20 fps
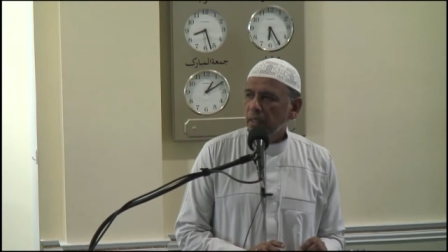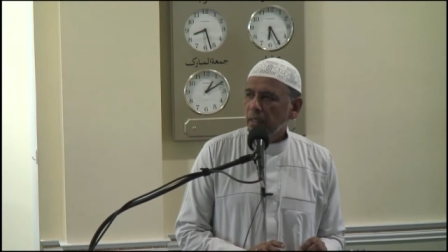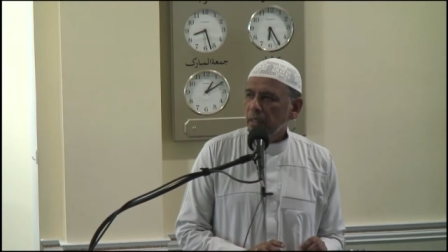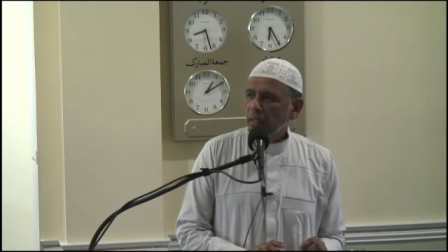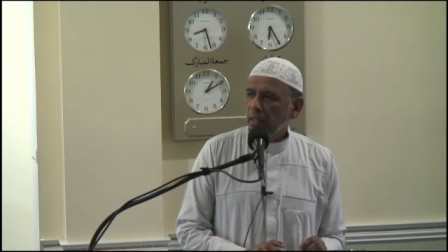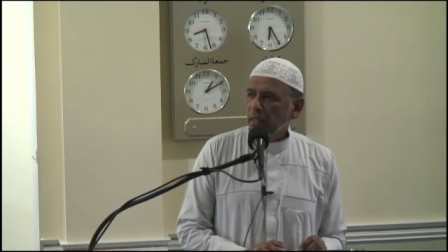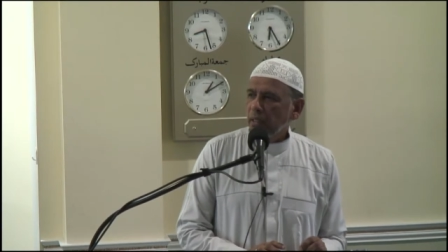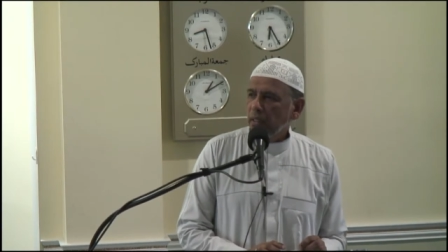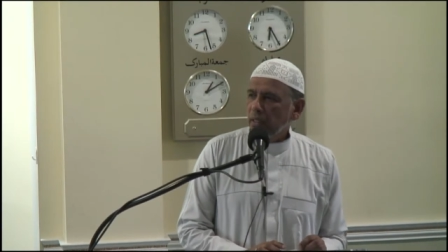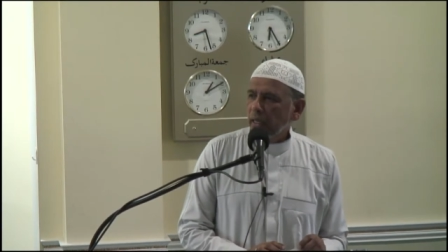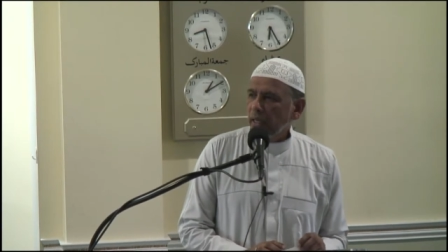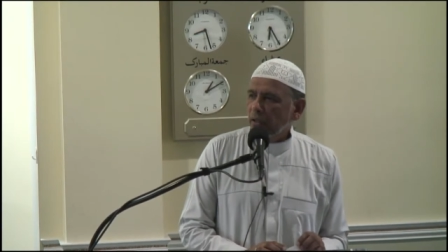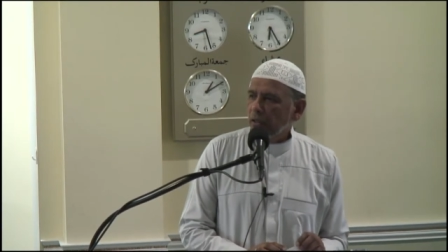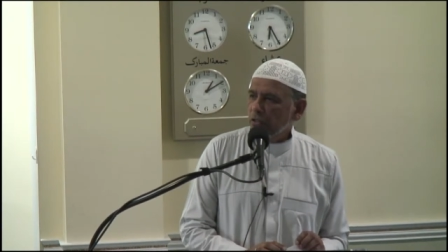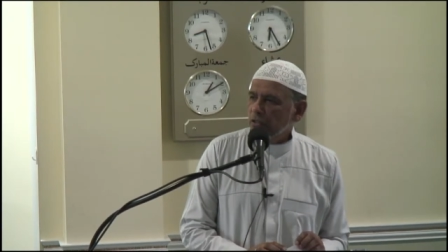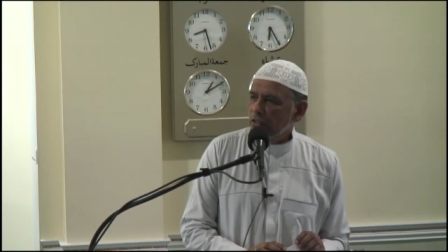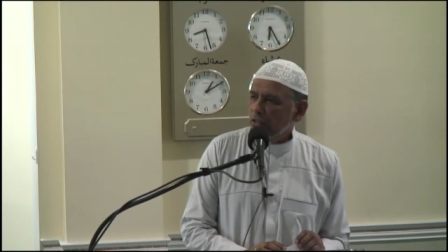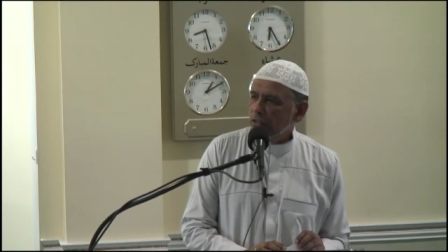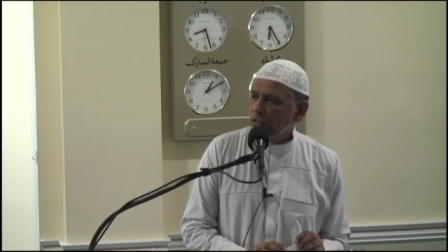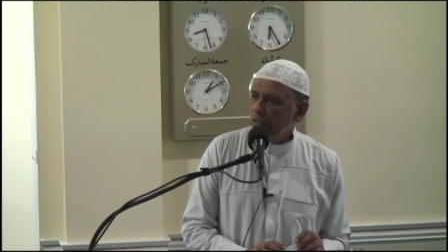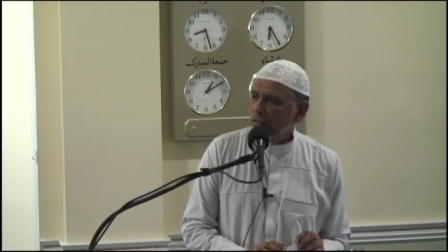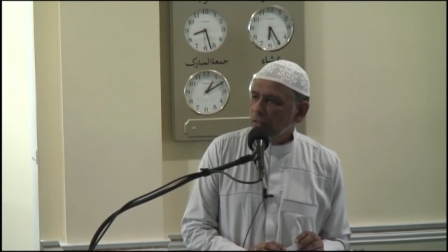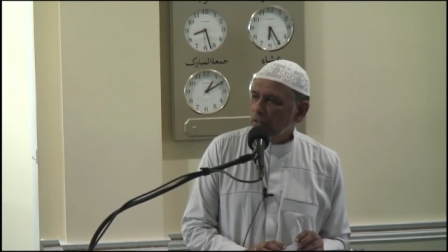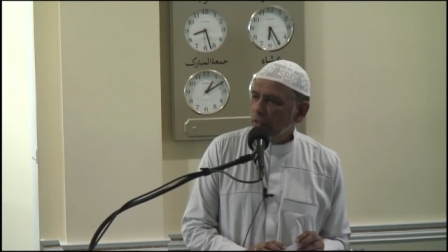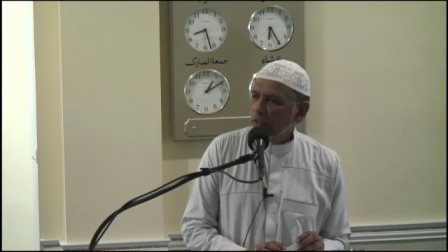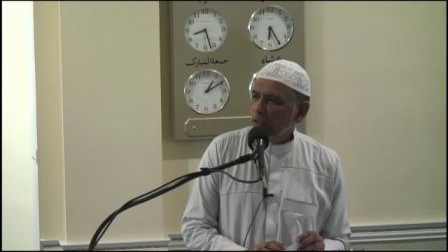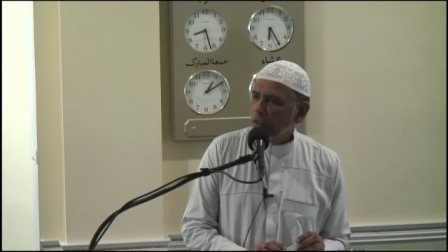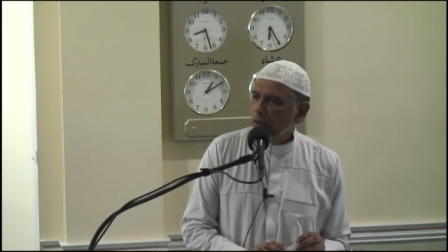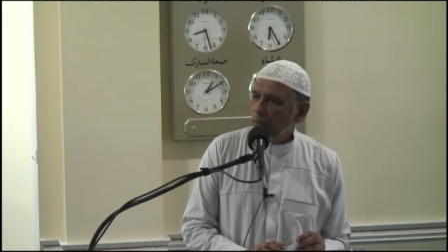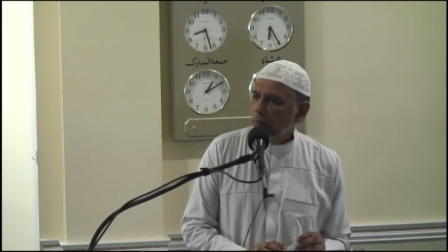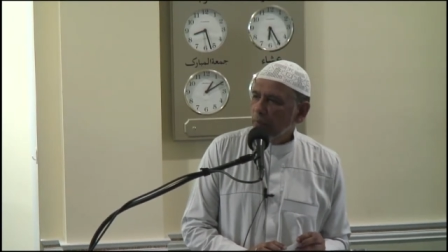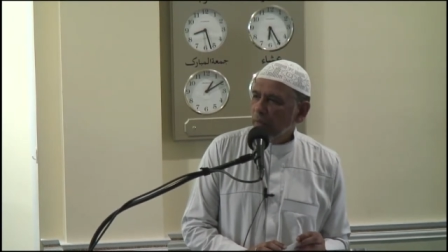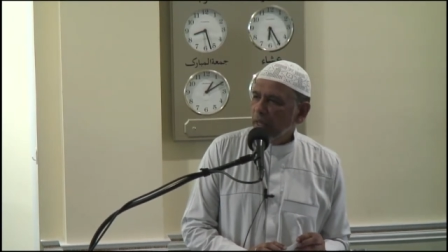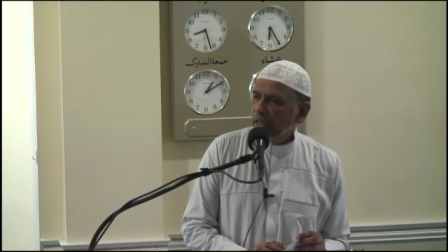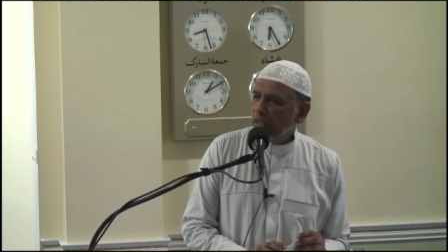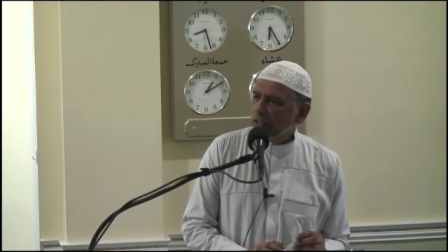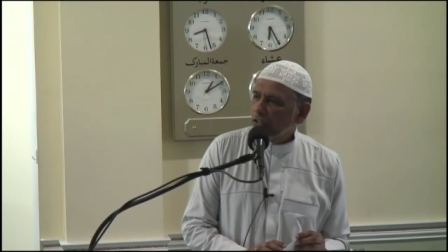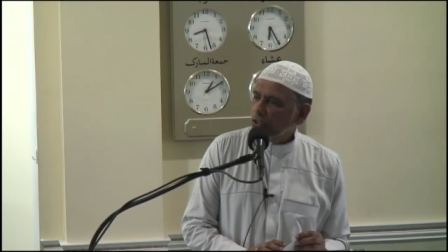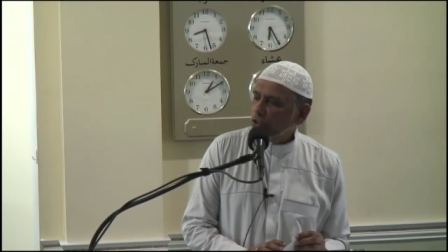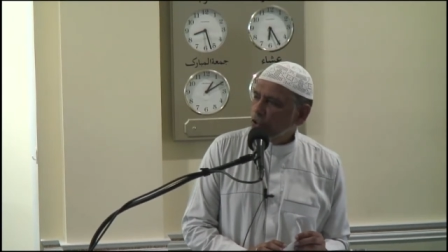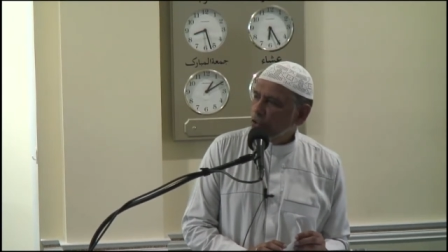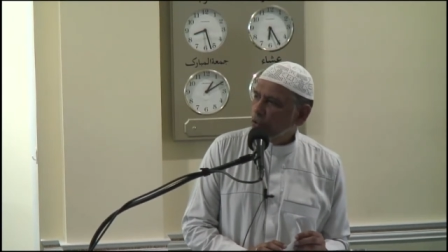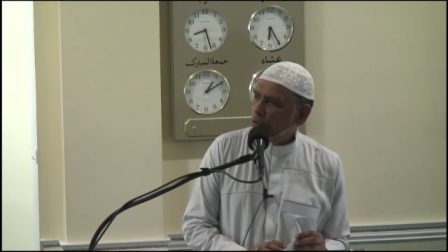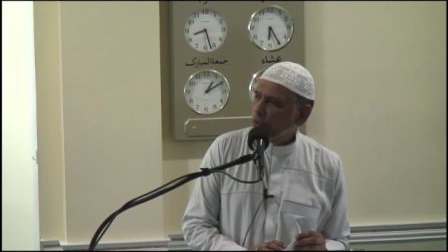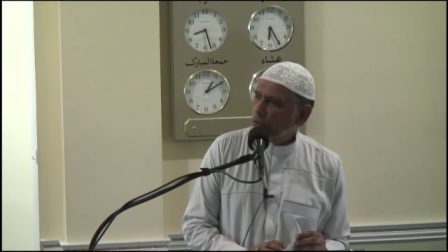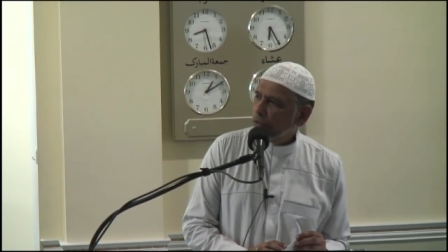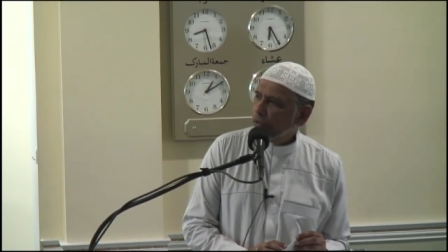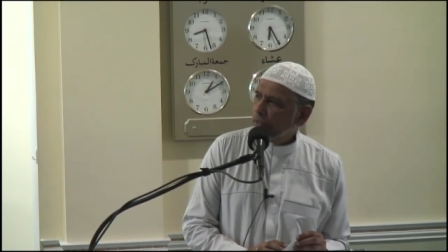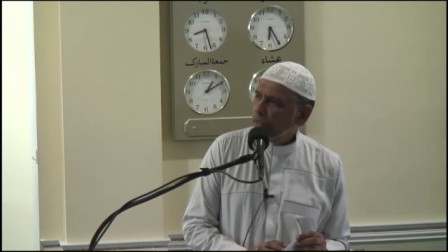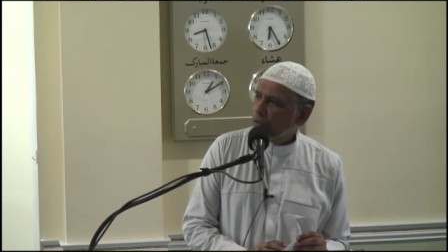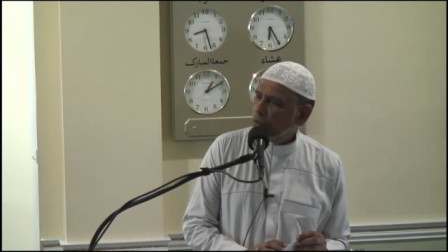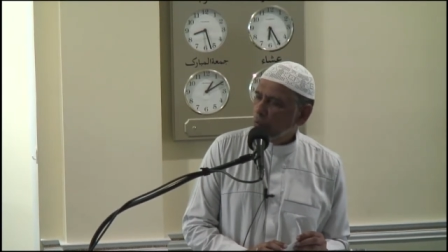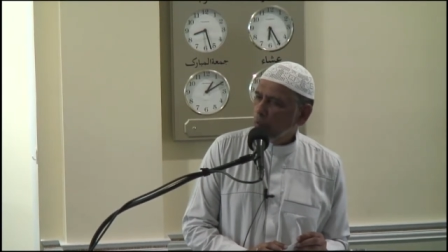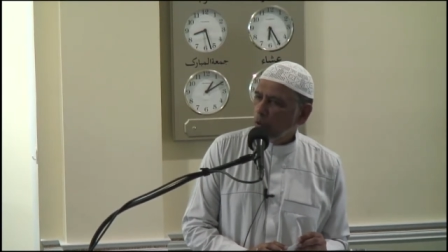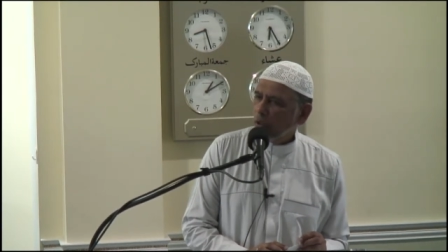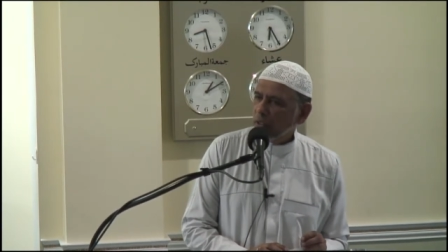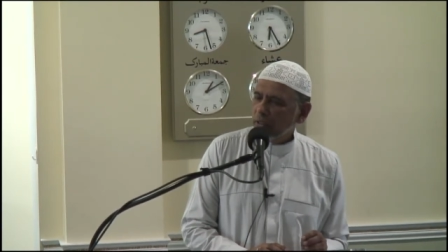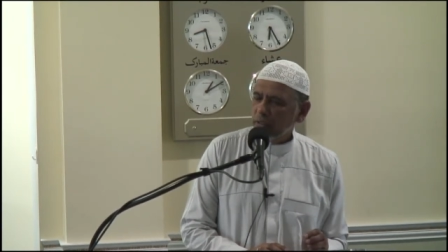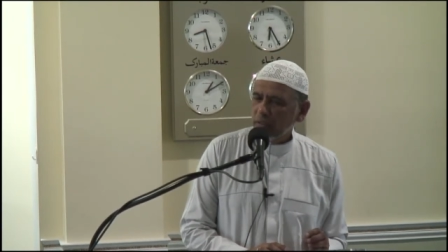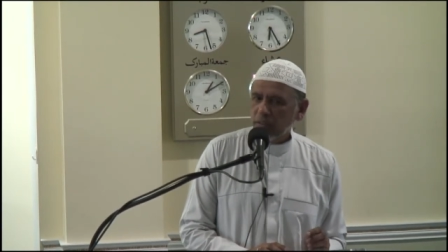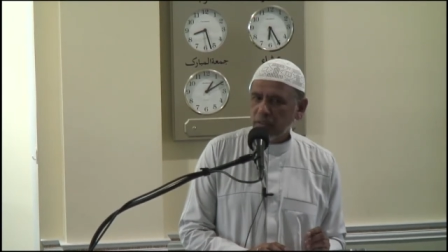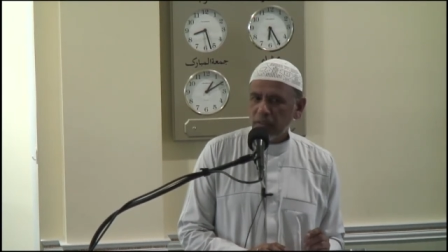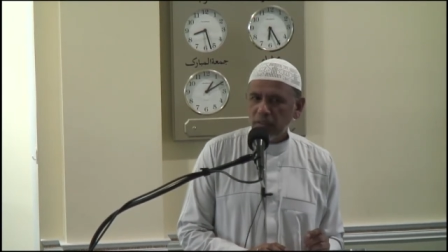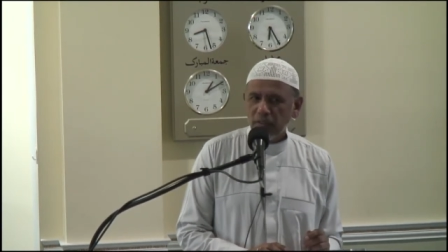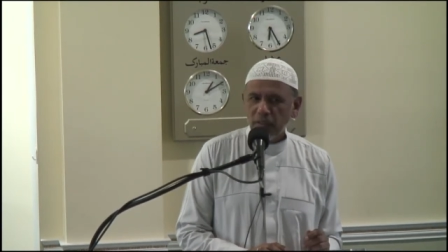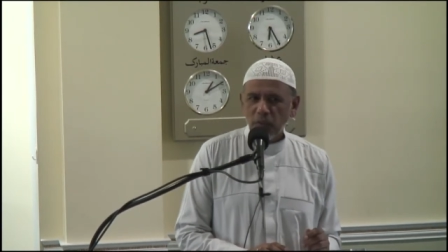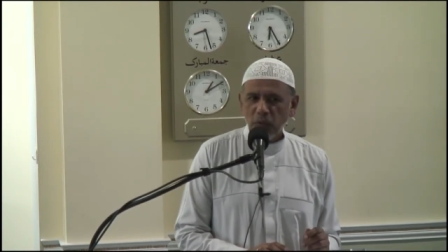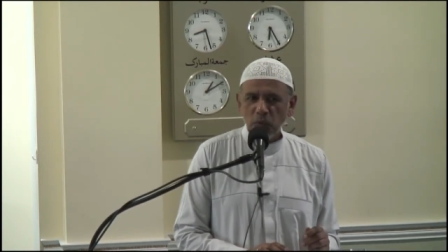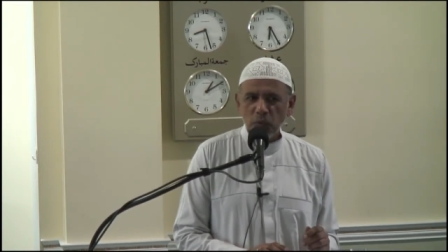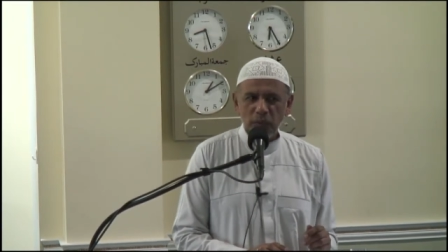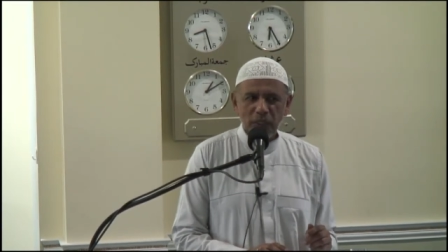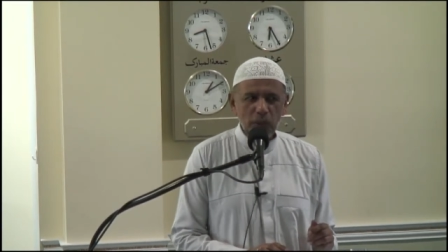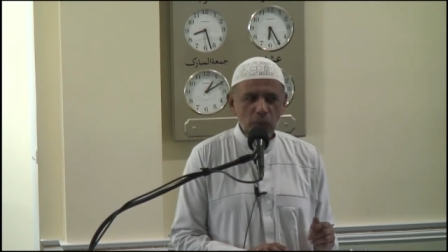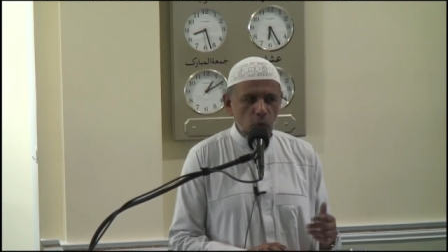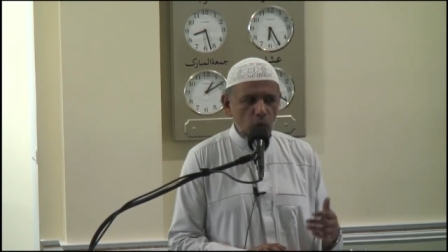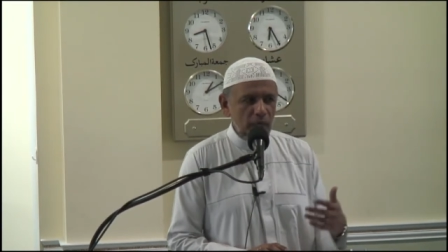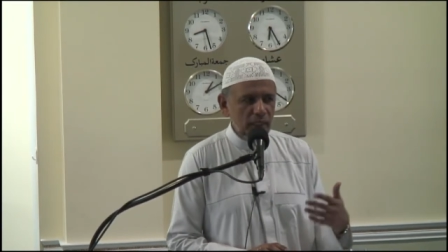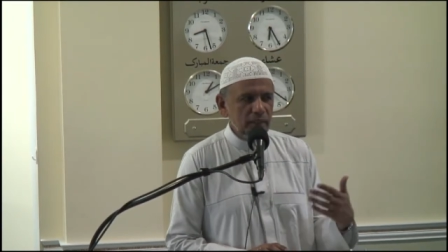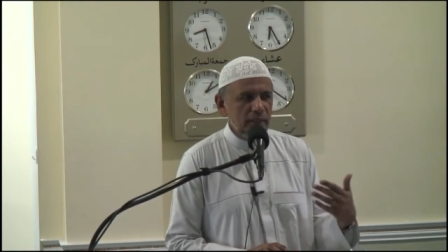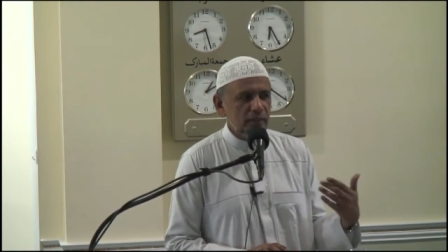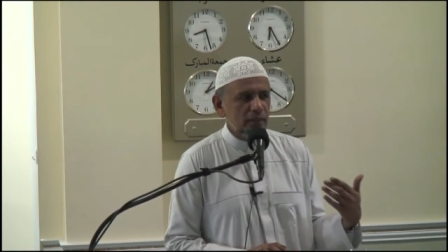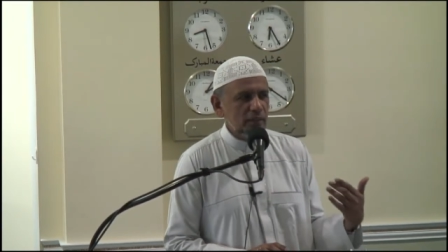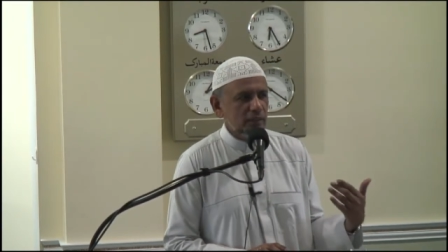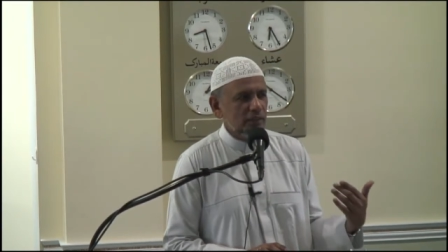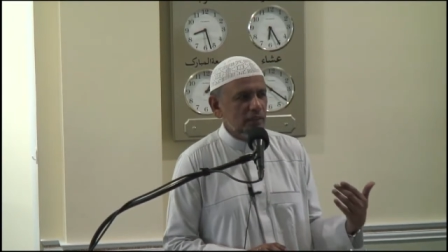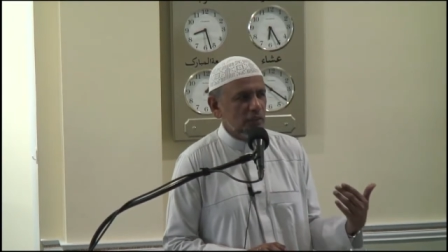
Let us make sure that what we want